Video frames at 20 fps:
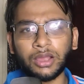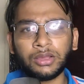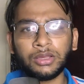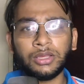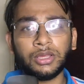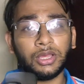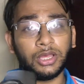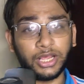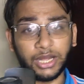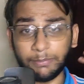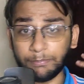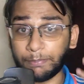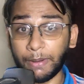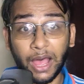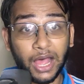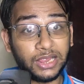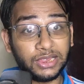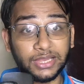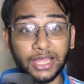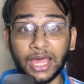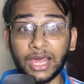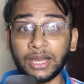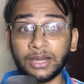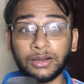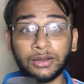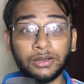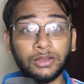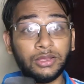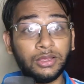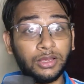Rimpa Haldar,
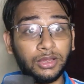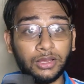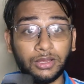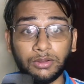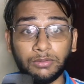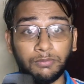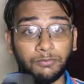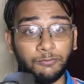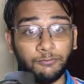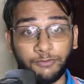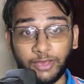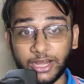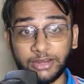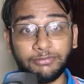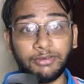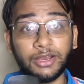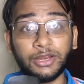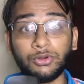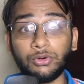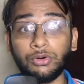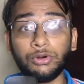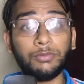very, very good.